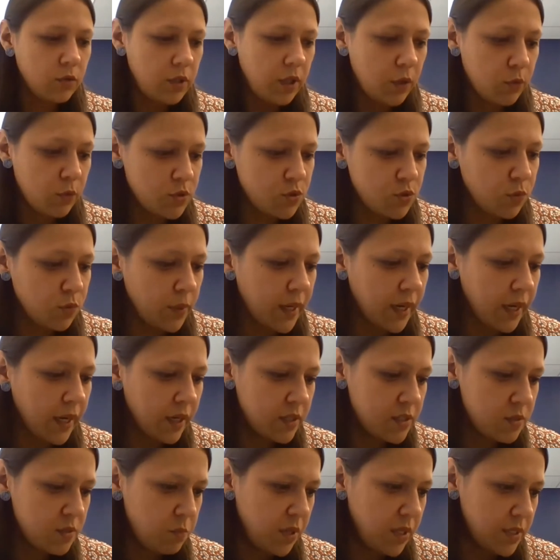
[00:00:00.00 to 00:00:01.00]
based on a
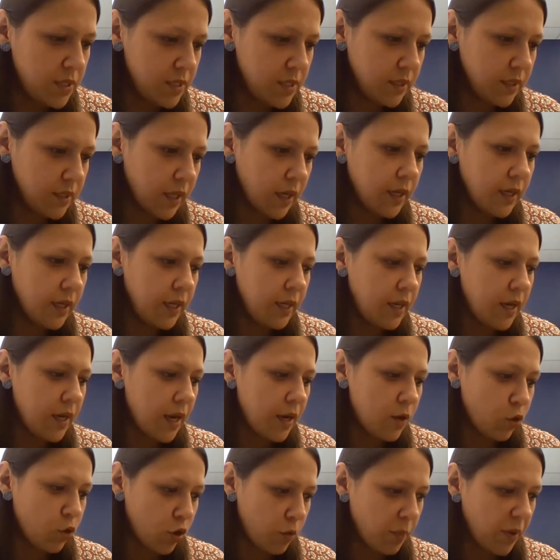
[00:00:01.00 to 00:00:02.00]
category, even though
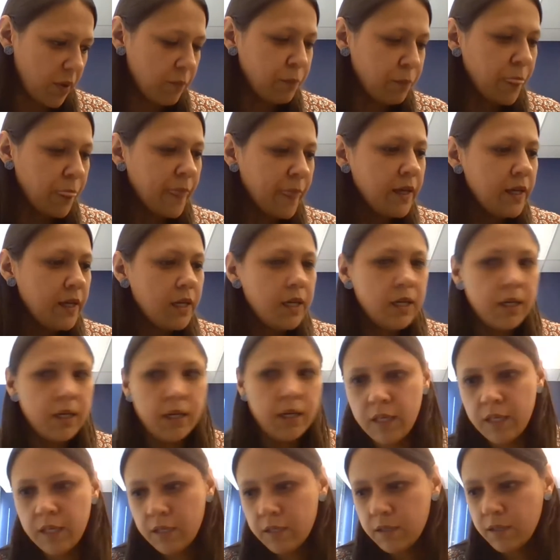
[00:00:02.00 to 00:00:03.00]
the category was not
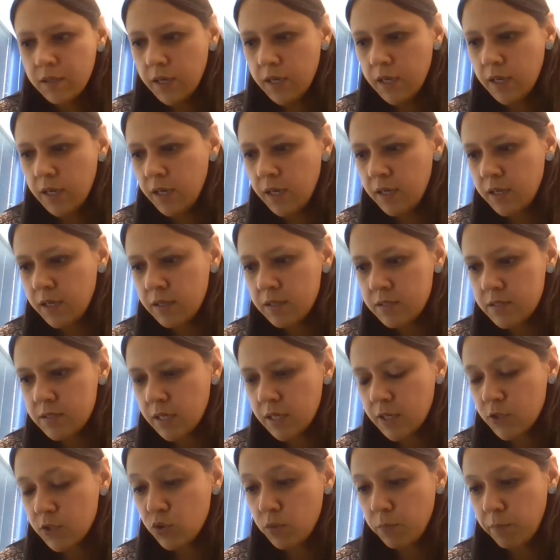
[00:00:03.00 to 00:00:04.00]
explicit in the
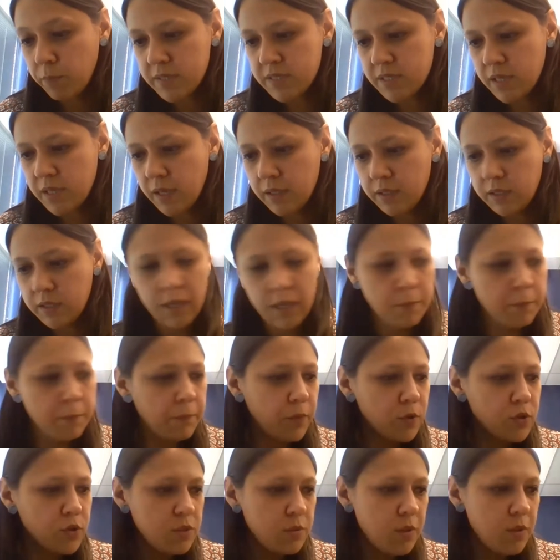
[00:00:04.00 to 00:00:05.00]
norm.
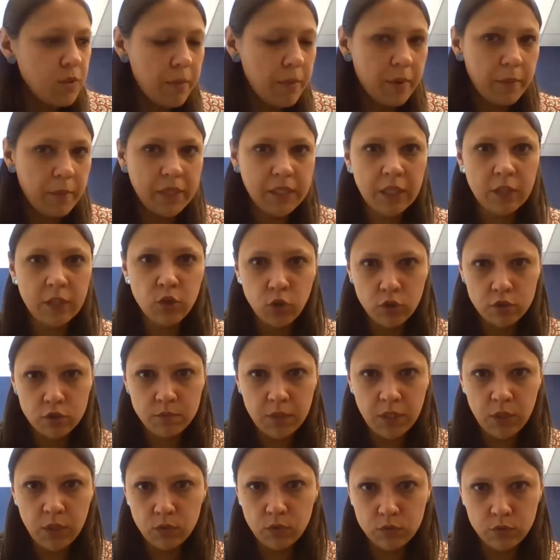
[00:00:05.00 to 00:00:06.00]
And I know
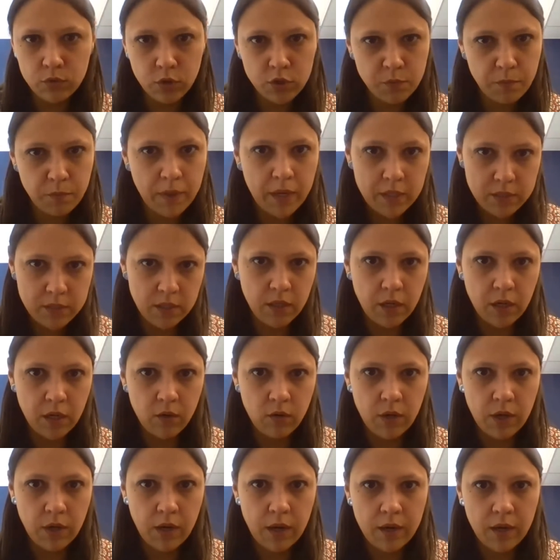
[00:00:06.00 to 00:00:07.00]
my time's up. If
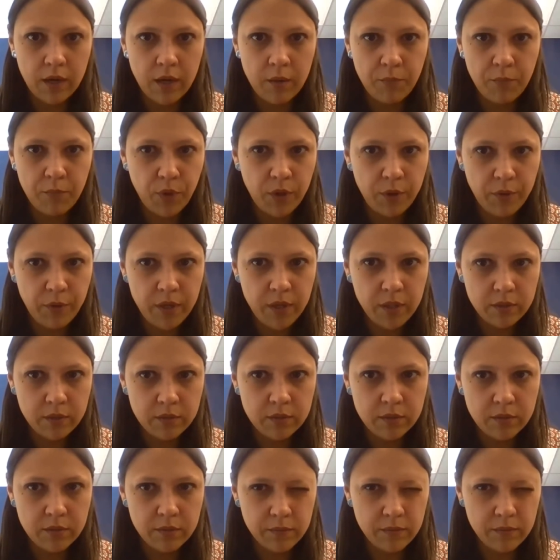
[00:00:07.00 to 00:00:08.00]
you allow me 2
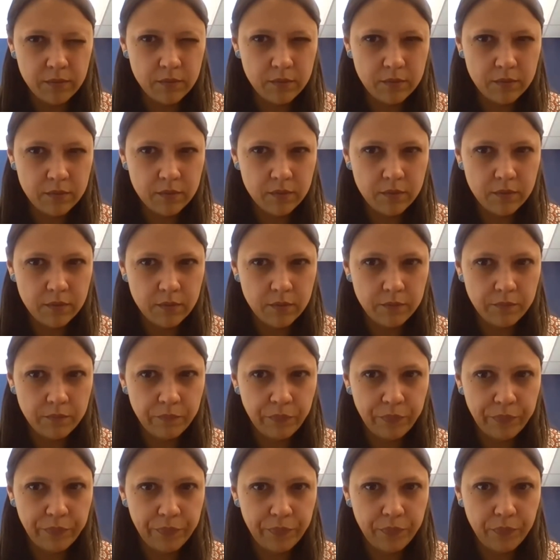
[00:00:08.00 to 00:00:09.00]
minutes to
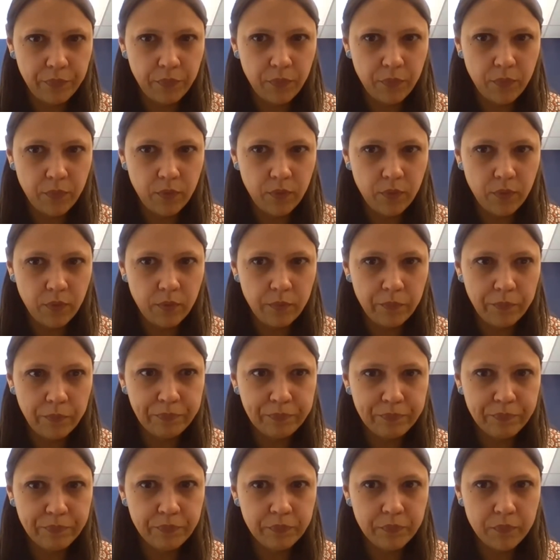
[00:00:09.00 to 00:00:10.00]
conclude the
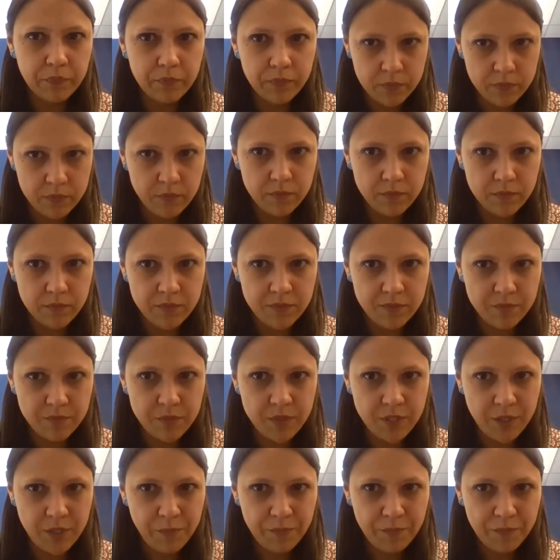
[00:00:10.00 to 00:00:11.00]
burden of
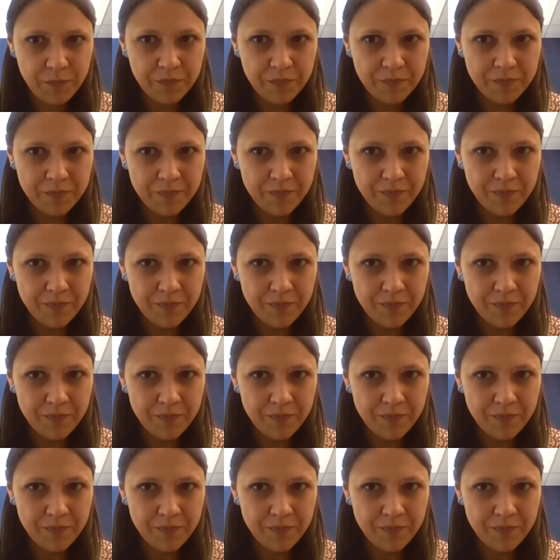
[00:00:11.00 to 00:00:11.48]
proof.